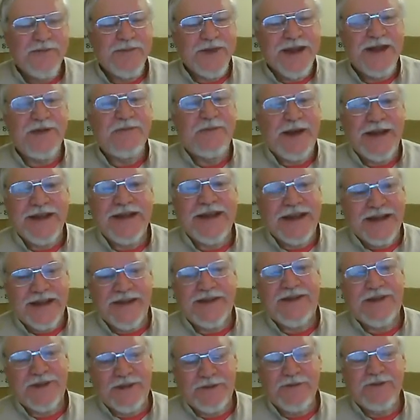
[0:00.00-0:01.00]
In my
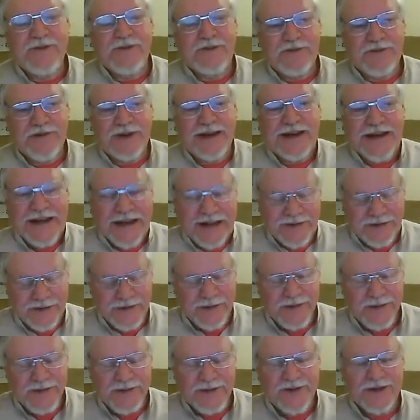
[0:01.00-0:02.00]
case, it was financial
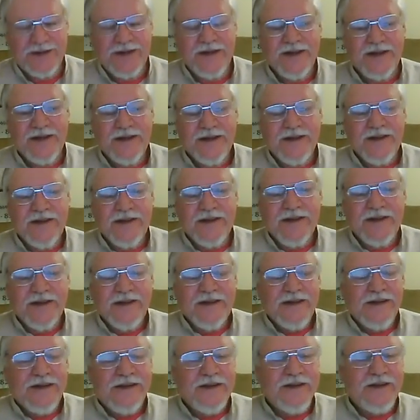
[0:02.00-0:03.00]
good,
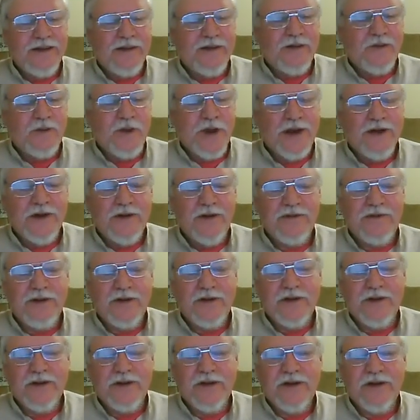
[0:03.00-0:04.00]
well
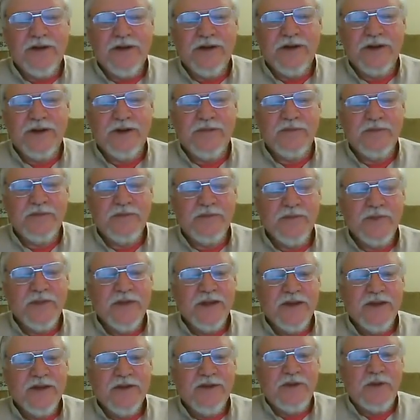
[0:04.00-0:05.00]
over
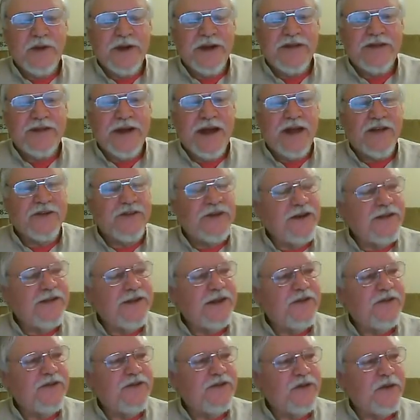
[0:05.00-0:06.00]
20,000, I think it
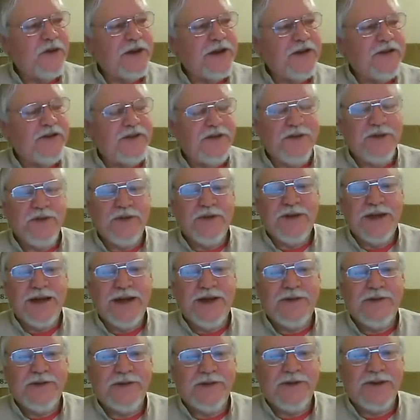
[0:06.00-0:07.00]
was
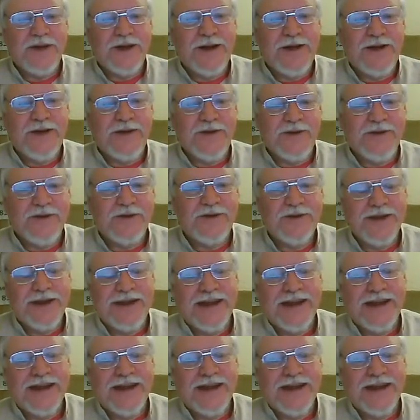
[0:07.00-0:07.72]
$22,000 they